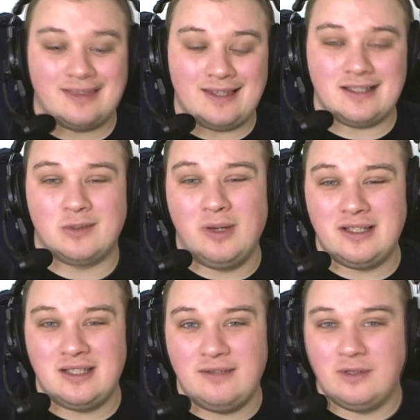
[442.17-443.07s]
that's
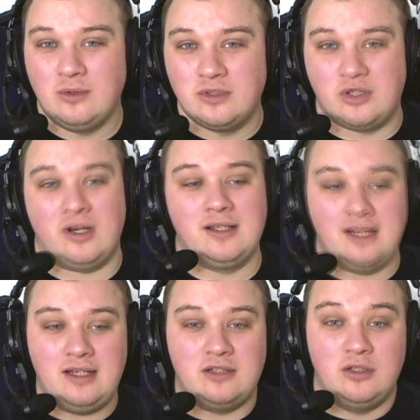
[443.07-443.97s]
quite difficult to
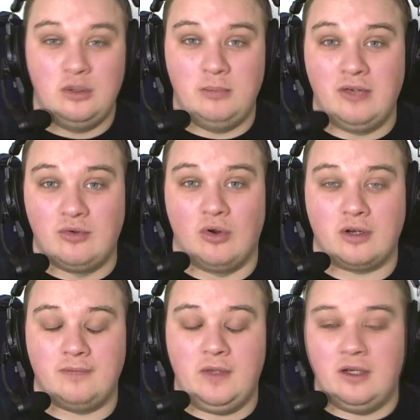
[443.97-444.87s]
translate to
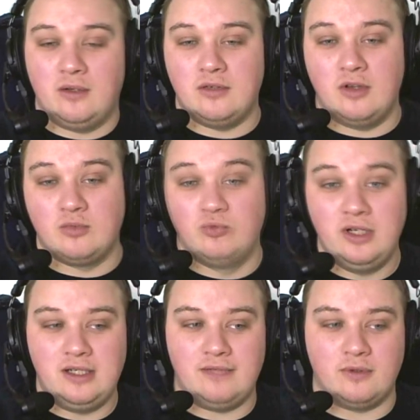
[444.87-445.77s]
Bedrock, you know, so it's
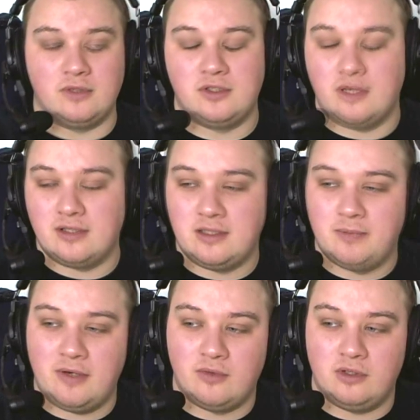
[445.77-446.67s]
really difficult to translate to
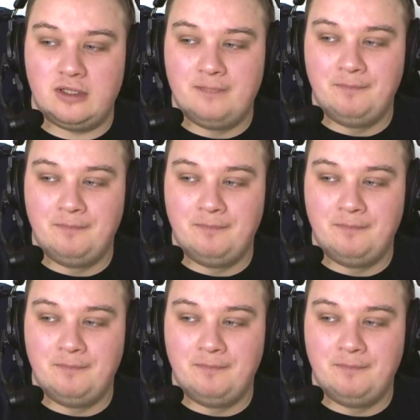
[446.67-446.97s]
Bedrock.